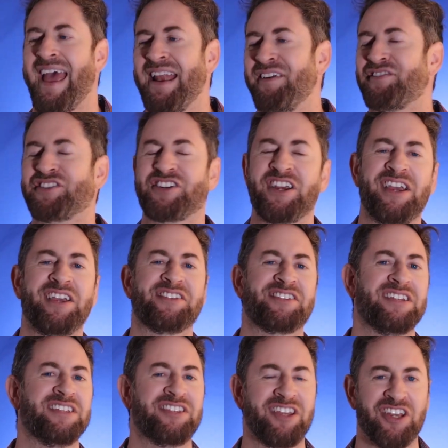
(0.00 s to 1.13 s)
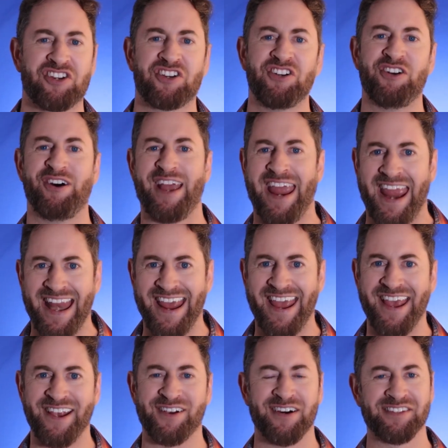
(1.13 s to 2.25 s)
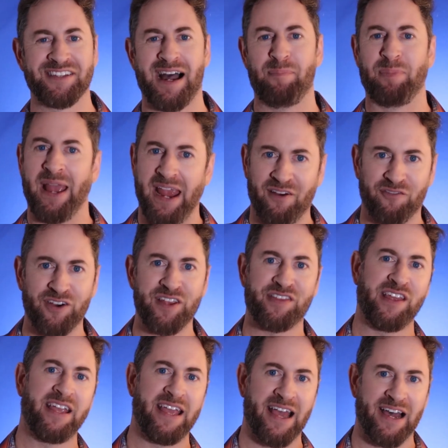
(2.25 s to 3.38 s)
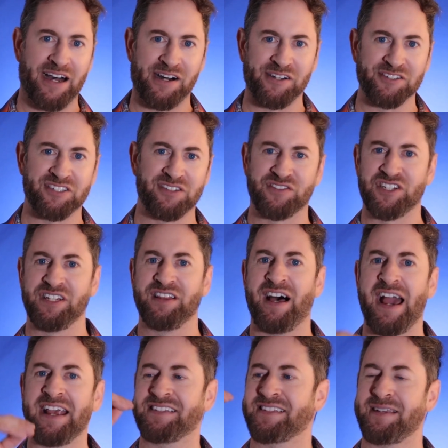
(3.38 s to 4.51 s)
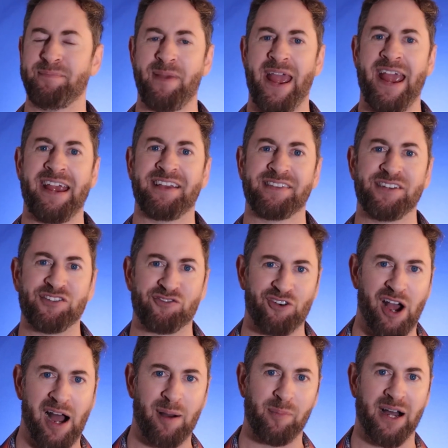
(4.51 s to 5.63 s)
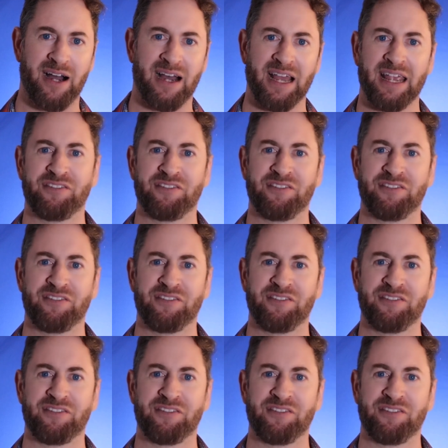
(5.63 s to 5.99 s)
And if she's an additional headache on top of everything else, if she likes to make the drama,